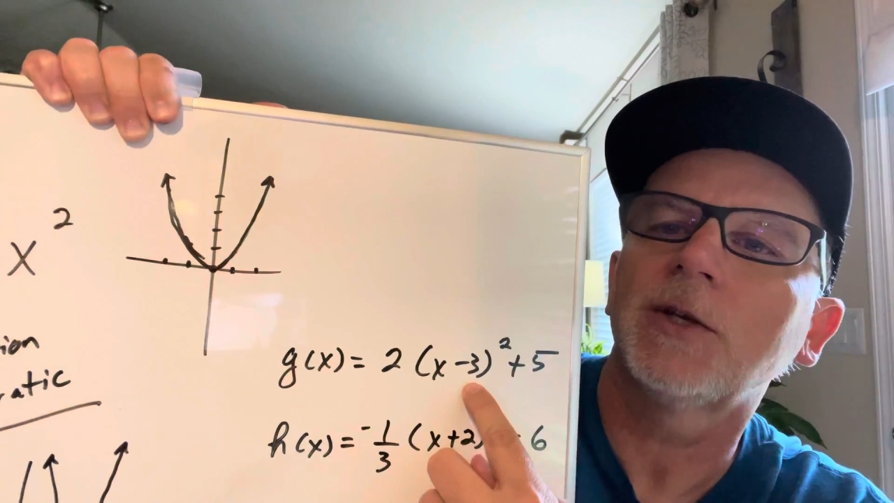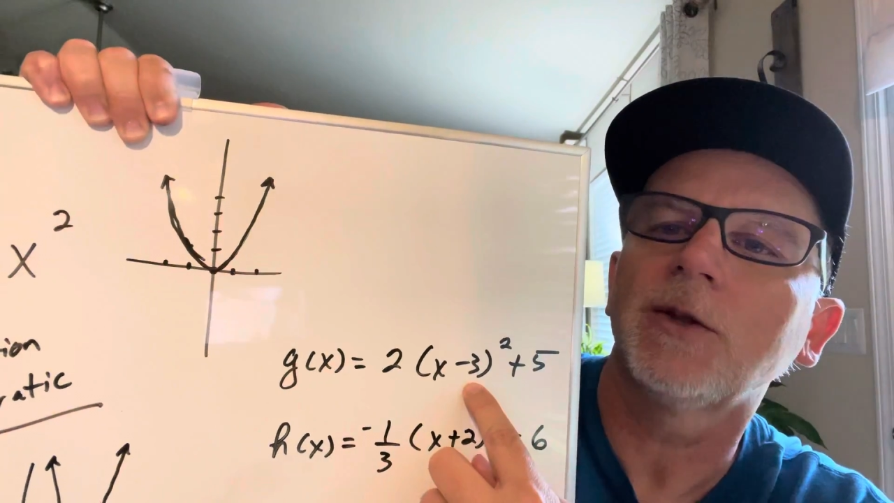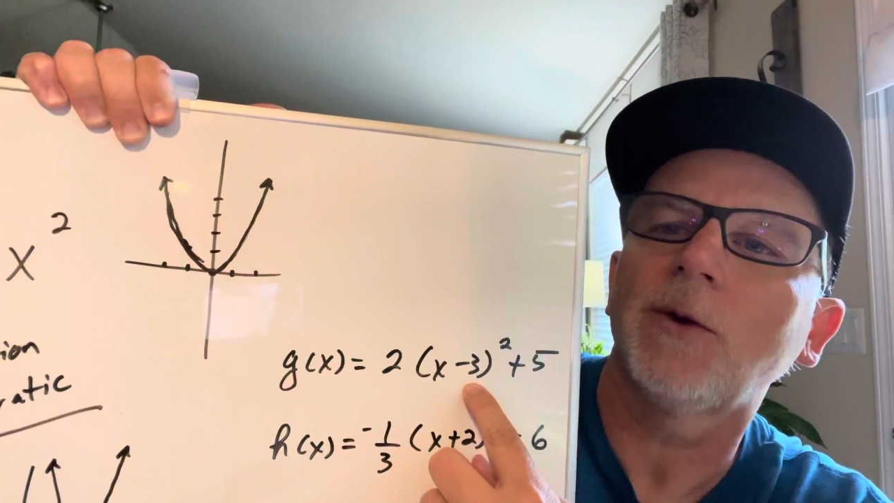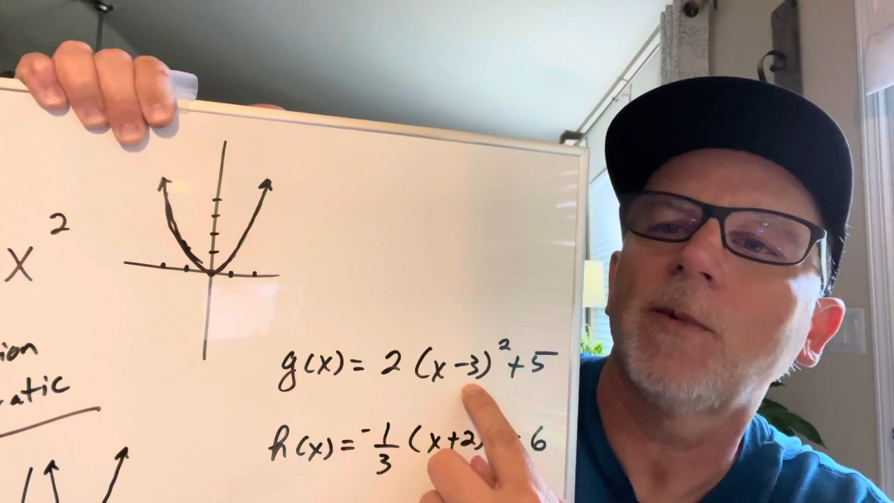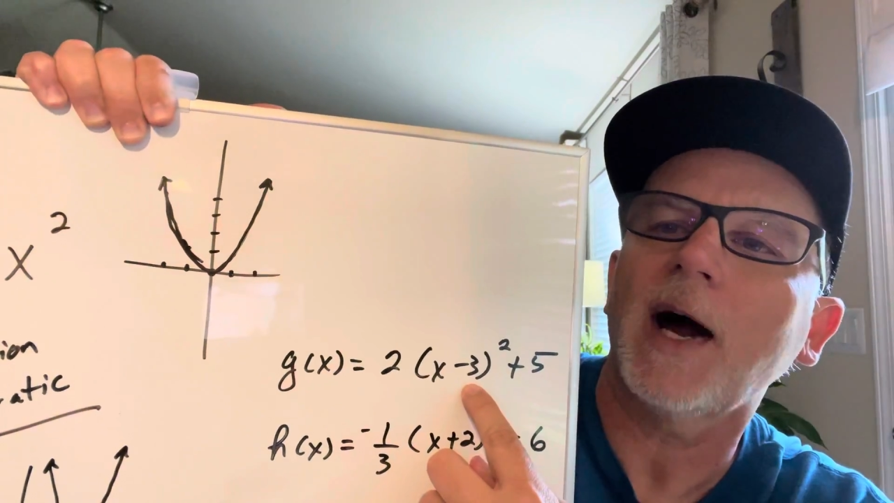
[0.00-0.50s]
to
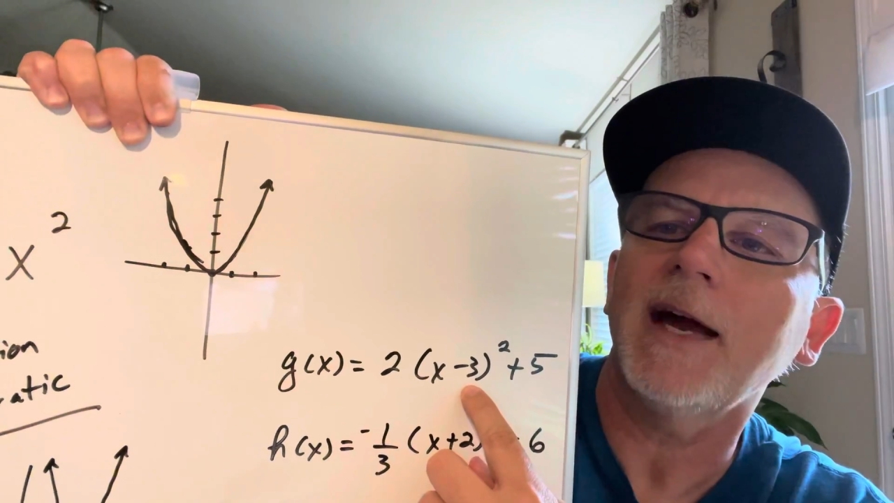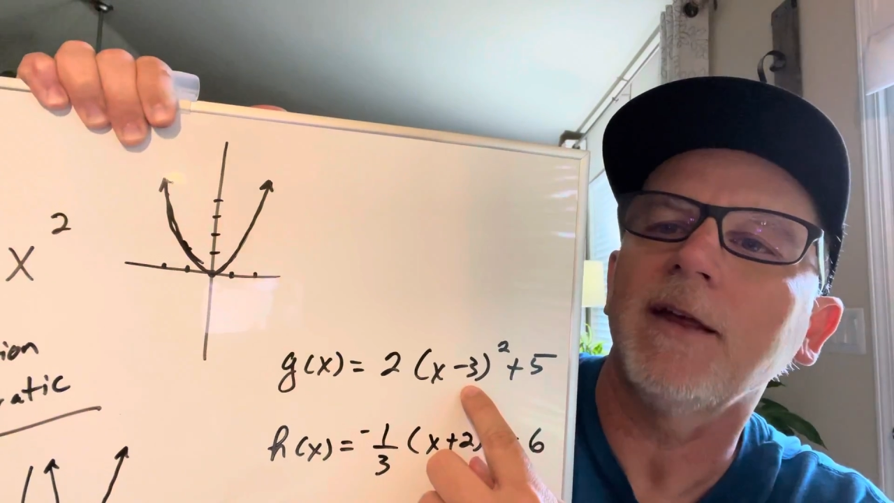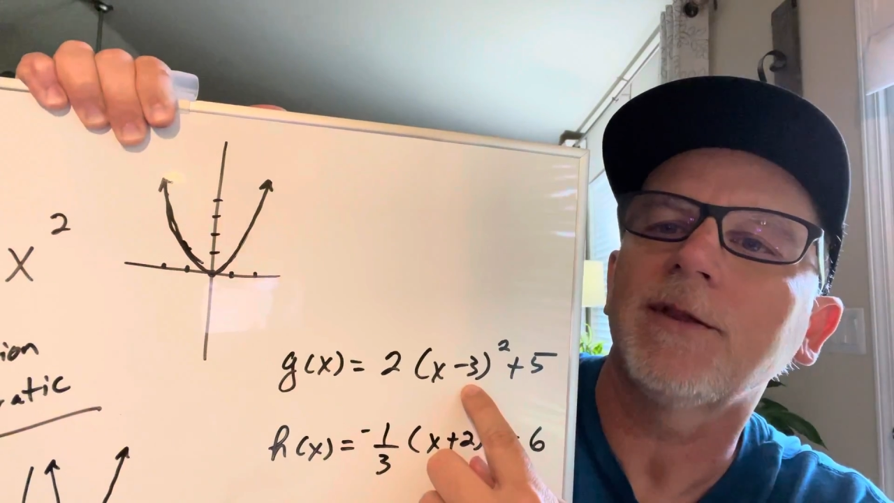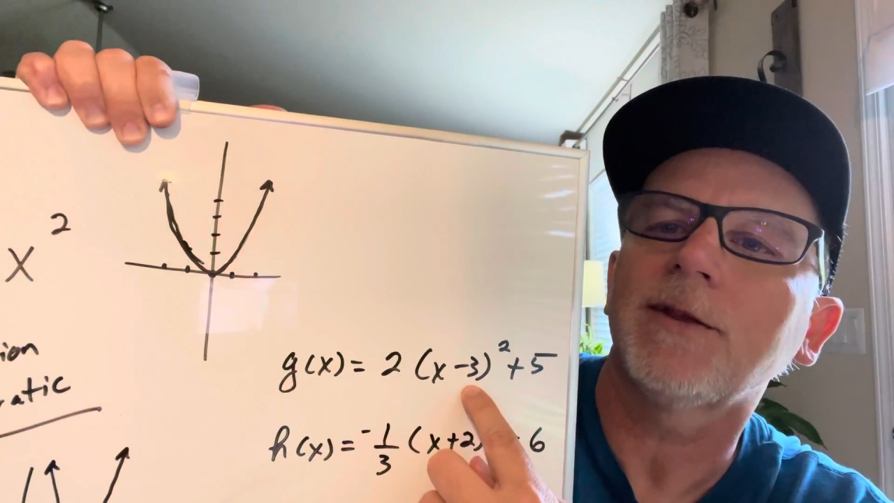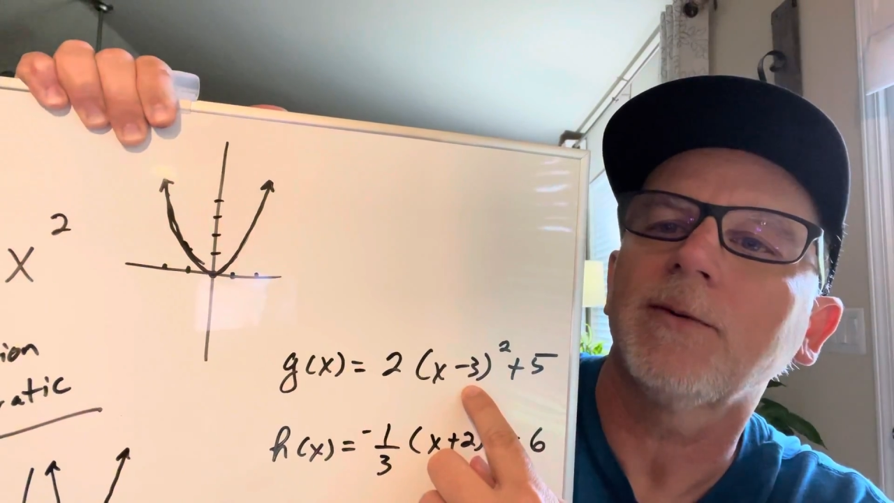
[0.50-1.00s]
the right
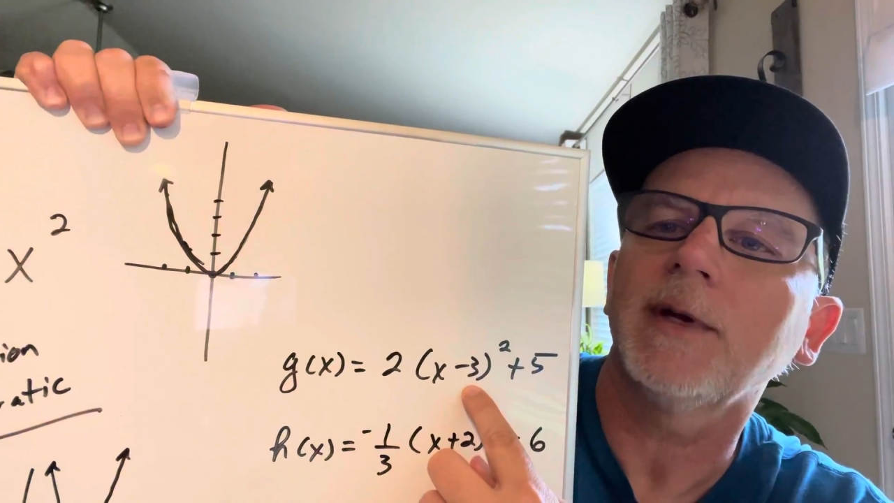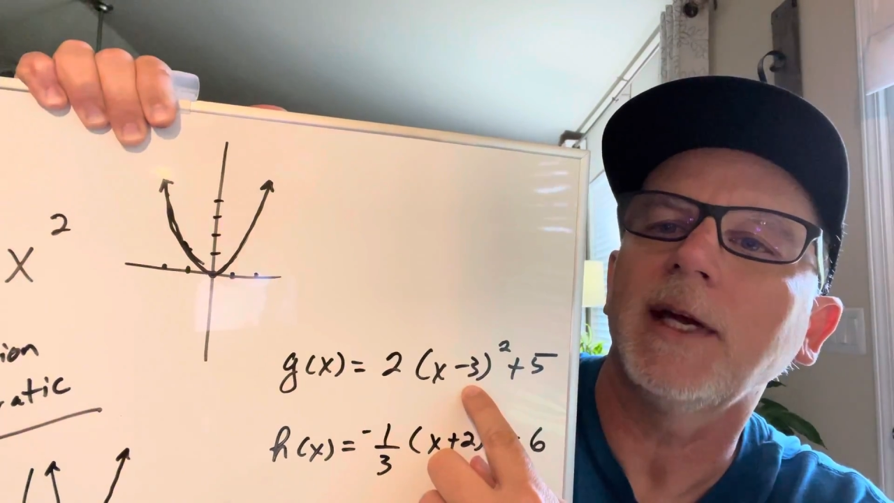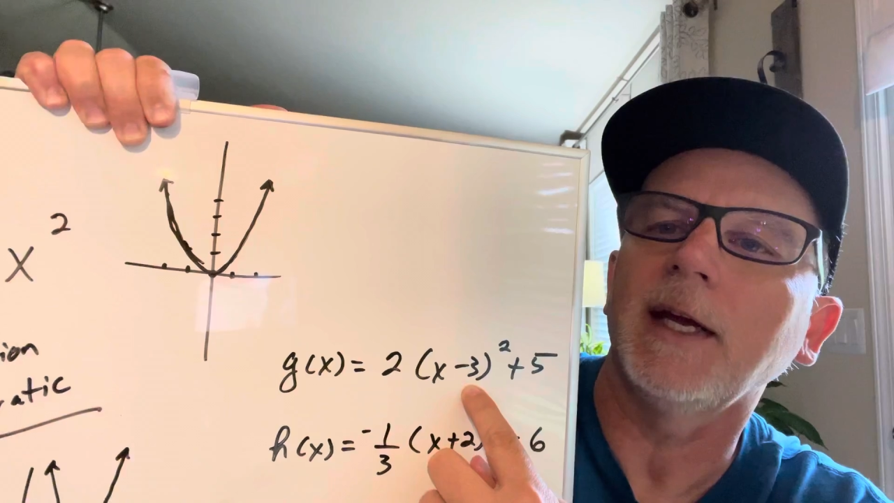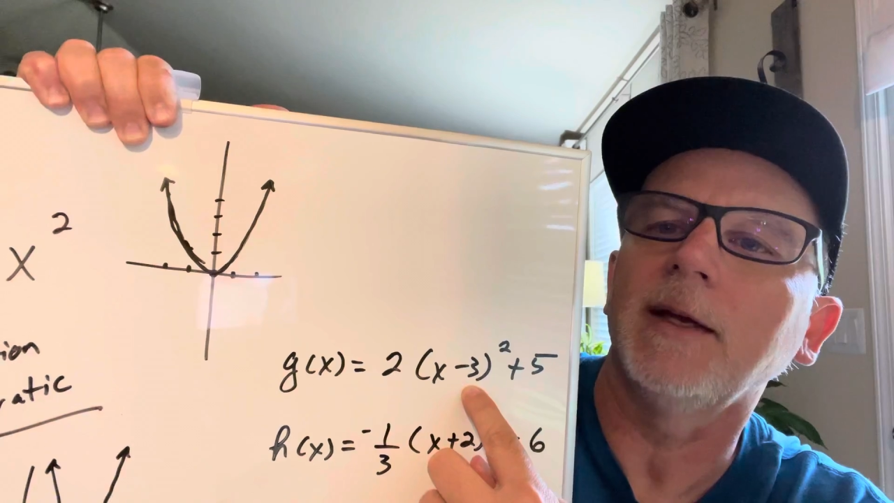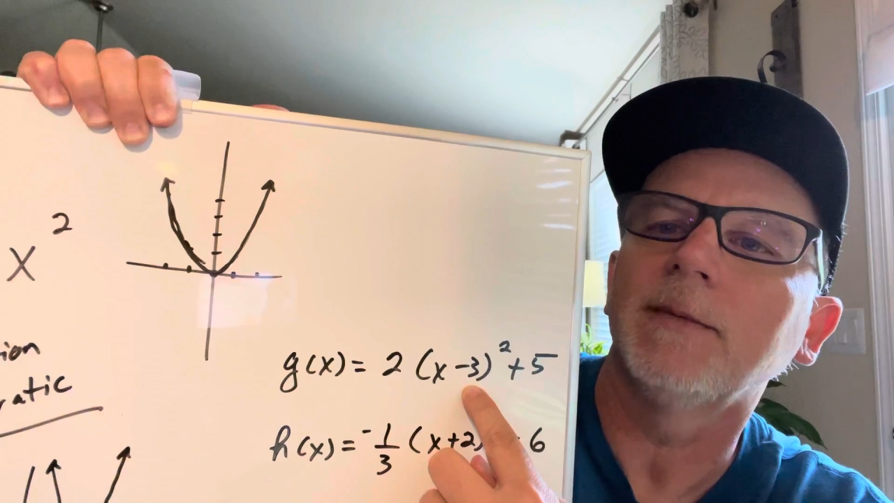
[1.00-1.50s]

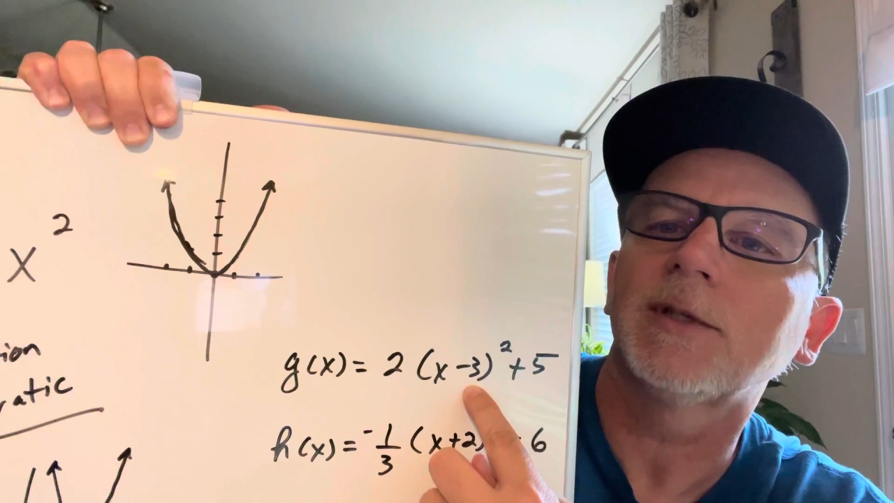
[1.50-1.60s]
3.